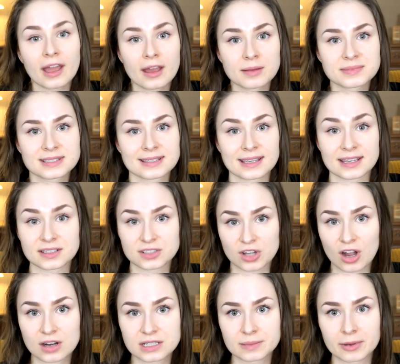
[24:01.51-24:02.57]
camps that get
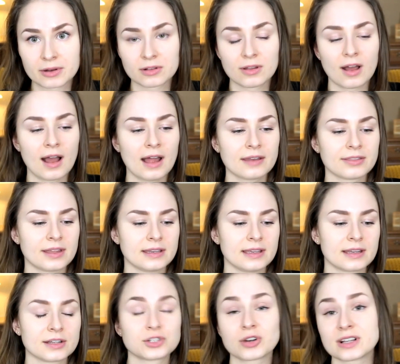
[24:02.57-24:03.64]
talked about a lot, that
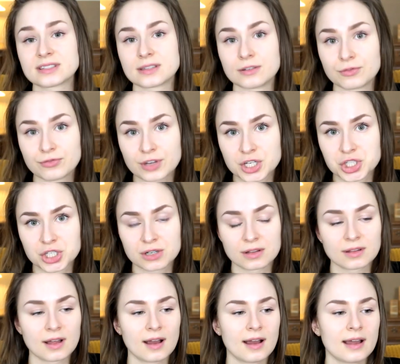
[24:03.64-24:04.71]
get addressed in fiction
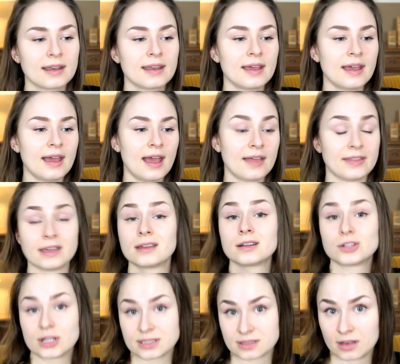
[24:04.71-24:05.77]
a lot, that get
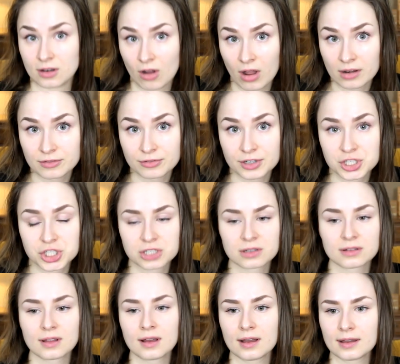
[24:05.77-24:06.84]
addressed in nonfiction
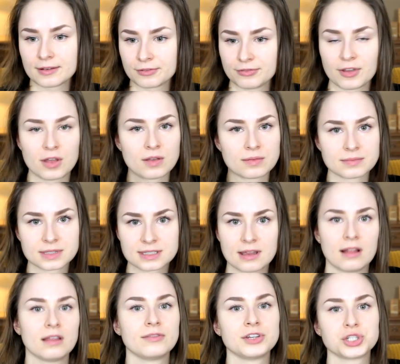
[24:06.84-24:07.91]
a lot, films,
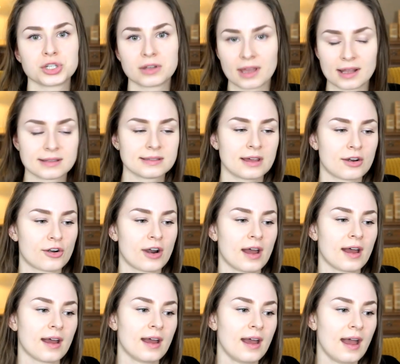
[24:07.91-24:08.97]
television,
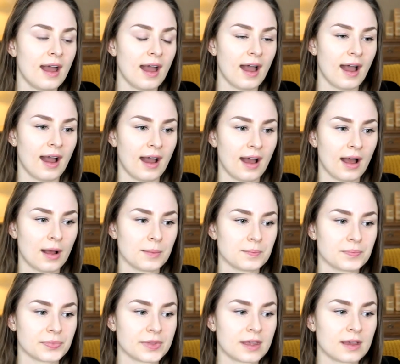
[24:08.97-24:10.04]
etc.
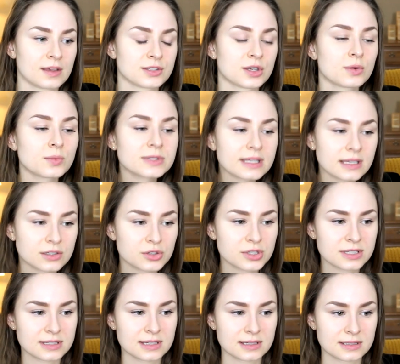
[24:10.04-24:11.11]
So it was
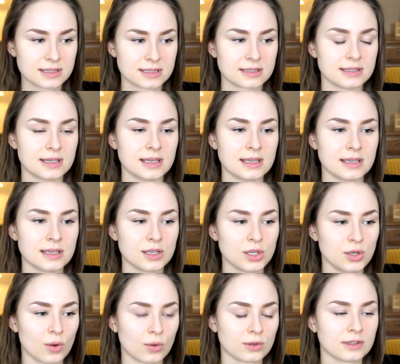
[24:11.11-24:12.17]
interesting to see
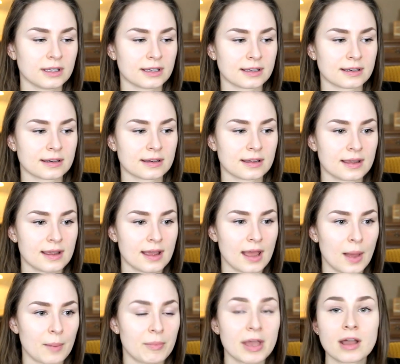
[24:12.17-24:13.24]
Yolen
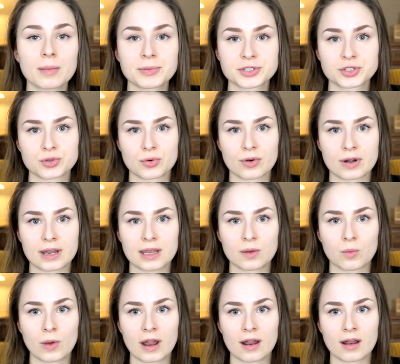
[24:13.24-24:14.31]
pick up a story
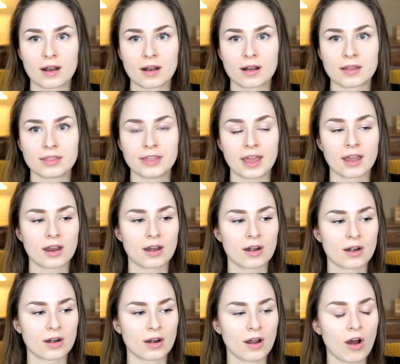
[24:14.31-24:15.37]
where
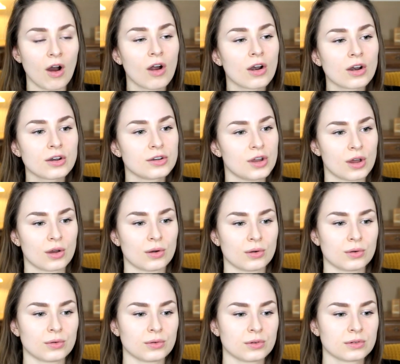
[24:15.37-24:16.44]
there are
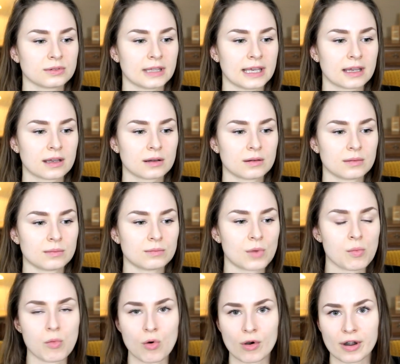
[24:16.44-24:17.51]
no like
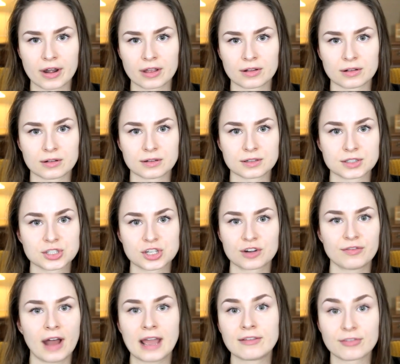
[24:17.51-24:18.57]
memorial
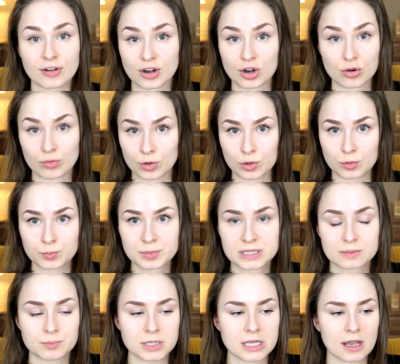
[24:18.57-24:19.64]
survivor
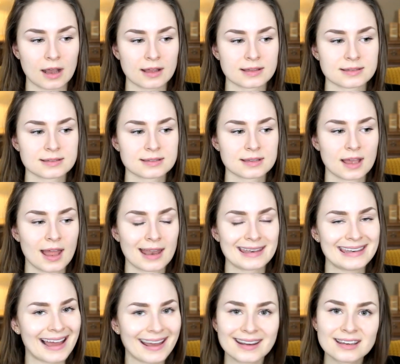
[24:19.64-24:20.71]
groups because
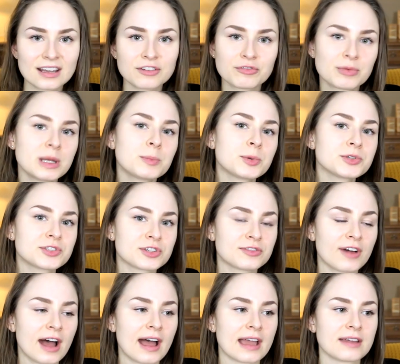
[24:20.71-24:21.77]
not enough people
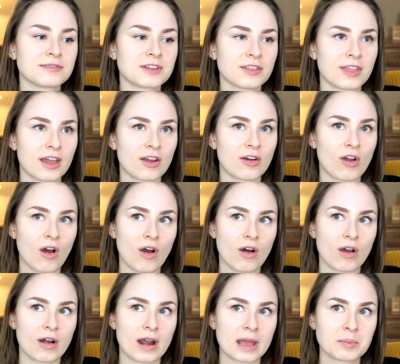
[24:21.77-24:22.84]
survived. There
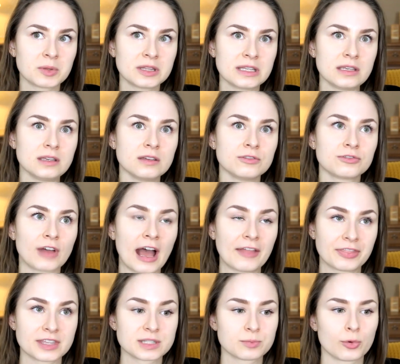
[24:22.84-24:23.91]
are, I believe
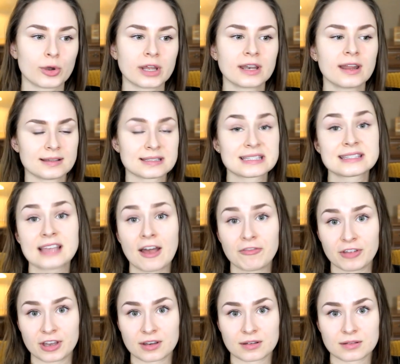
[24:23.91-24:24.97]
at this point,
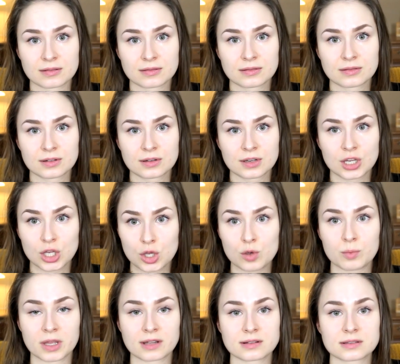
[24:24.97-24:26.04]
7
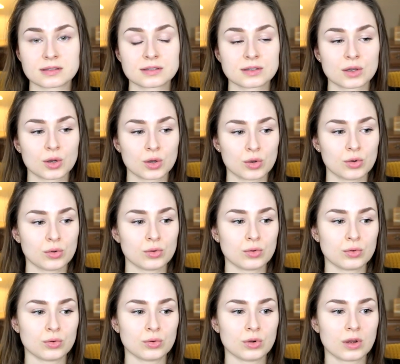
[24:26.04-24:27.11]
humans
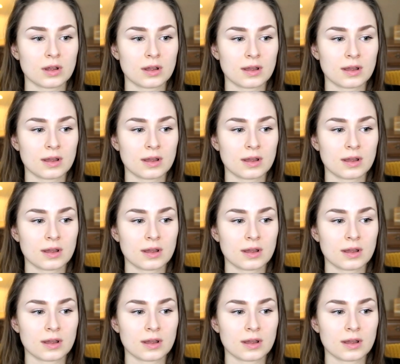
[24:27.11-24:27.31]
who